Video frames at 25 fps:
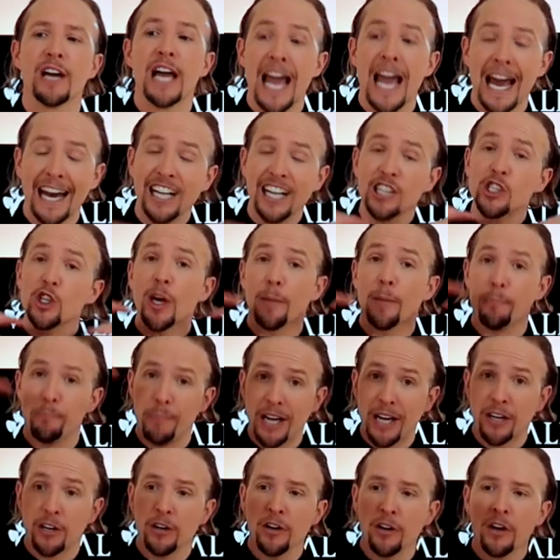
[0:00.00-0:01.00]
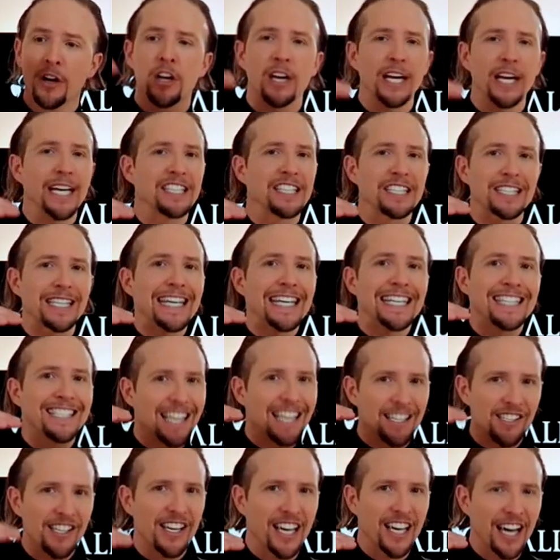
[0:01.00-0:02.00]
And as you get better, it
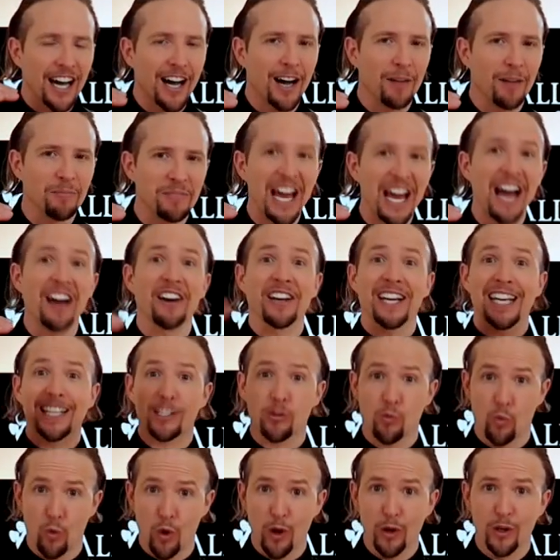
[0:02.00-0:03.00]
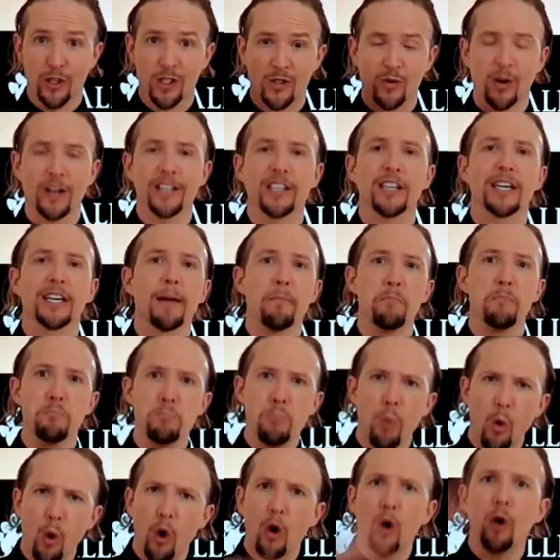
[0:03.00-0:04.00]
doesn't calm down. It gets worse, right? You get
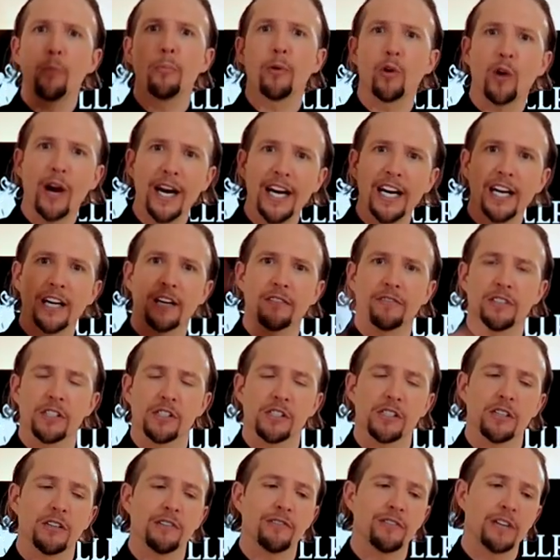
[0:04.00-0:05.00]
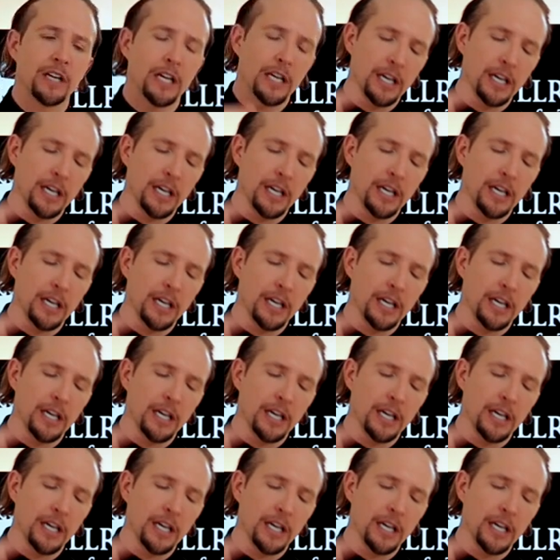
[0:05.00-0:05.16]
more berating of yourself.